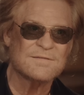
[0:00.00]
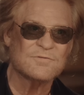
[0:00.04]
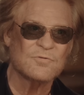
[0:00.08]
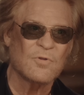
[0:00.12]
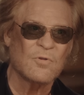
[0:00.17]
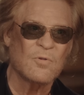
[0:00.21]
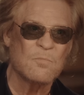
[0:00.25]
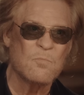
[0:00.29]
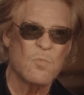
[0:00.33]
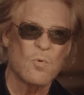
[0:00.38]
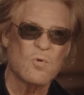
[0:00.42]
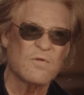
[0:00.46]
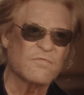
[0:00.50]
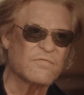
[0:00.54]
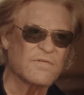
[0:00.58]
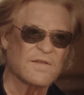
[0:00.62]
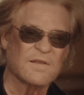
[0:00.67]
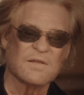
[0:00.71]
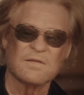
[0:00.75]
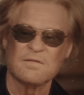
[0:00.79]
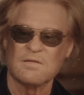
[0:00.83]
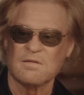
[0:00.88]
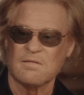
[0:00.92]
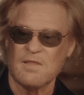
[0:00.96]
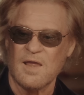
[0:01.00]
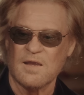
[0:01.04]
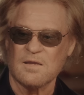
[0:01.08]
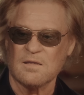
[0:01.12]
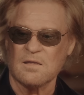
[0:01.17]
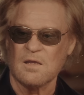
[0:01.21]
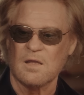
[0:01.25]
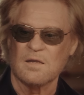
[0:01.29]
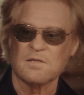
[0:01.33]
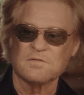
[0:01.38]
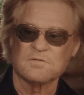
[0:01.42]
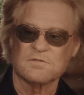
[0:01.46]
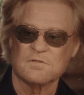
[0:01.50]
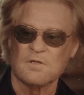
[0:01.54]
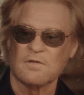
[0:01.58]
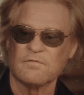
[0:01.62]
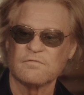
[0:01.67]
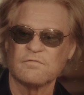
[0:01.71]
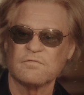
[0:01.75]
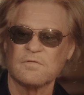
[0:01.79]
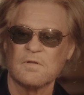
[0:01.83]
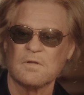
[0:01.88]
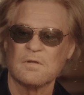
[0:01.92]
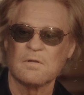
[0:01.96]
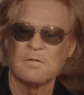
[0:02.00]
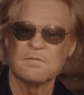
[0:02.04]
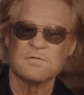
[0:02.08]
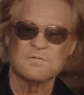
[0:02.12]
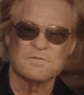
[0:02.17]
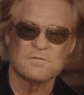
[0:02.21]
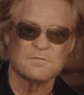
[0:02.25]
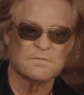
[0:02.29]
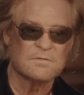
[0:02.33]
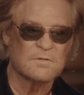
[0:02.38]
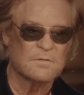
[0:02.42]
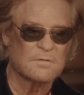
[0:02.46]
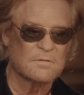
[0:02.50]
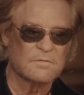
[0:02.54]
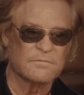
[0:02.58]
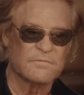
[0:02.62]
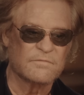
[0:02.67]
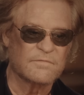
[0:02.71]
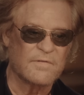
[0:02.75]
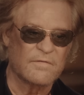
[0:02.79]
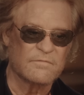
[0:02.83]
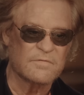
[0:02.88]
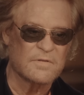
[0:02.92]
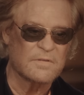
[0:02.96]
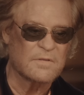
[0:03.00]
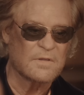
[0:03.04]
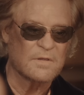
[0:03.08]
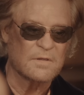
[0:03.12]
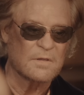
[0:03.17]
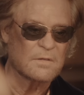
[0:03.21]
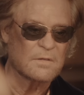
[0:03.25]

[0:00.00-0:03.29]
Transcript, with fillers: it's all morphing into that kind of stuff. You know, there's a little of everything.